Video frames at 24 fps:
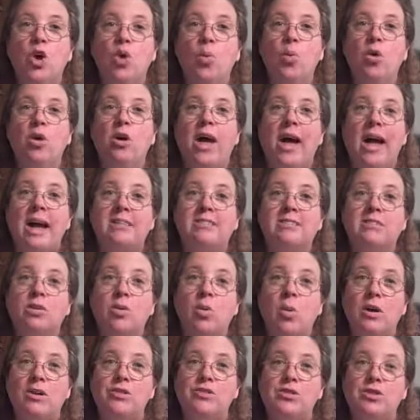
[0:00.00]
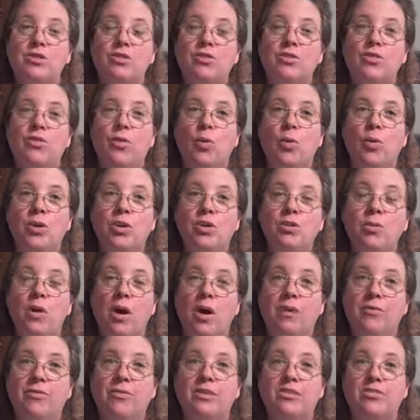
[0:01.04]
who will ask the questions for you
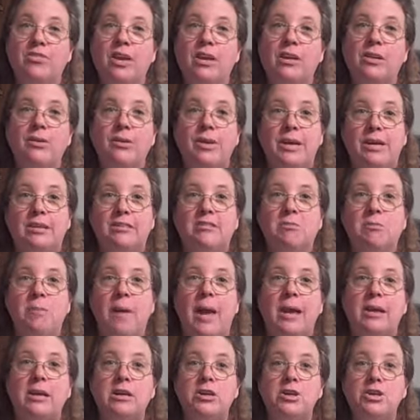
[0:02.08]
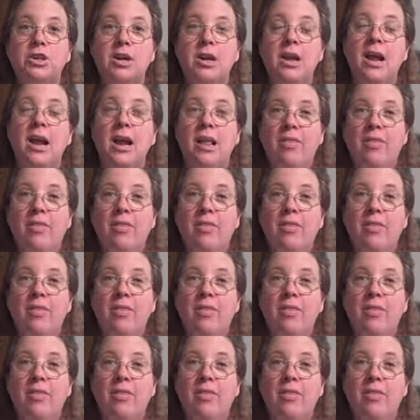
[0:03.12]
of the seller in Spanish.